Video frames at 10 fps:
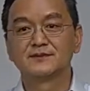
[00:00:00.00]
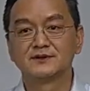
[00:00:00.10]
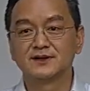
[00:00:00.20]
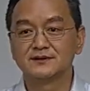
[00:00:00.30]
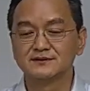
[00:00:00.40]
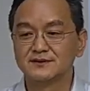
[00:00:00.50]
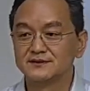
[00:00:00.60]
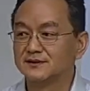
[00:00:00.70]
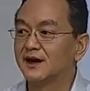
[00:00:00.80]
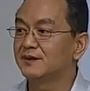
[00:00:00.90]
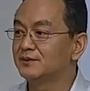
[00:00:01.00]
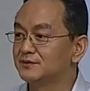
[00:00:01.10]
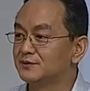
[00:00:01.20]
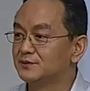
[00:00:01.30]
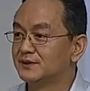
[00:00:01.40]
Right? The, the
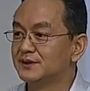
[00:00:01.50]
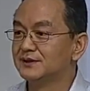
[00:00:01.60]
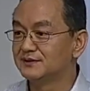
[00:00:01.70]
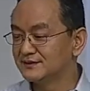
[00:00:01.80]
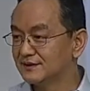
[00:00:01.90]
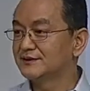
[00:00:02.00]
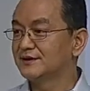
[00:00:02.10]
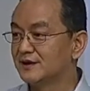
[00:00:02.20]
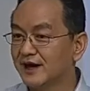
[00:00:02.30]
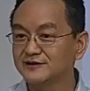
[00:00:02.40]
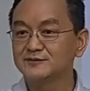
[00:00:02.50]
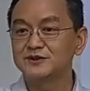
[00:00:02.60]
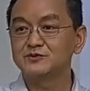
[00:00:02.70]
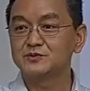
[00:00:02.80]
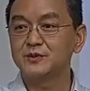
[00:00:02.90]
Hyperloop, the, the, the
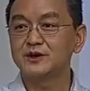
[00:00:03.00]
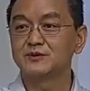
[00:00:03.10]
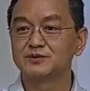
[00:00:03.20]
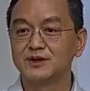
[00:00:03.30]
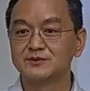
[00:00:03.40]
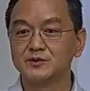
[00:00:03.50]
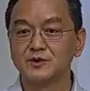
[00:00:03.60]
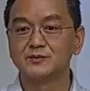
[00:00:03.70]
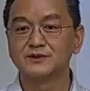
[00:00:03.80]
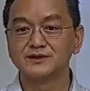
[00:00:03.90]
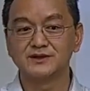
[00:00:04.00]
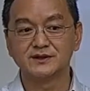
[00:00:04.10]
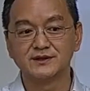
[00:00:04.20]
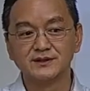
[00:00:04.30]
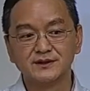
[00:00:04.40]
high-speed rail probably will be
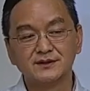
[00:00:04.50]
the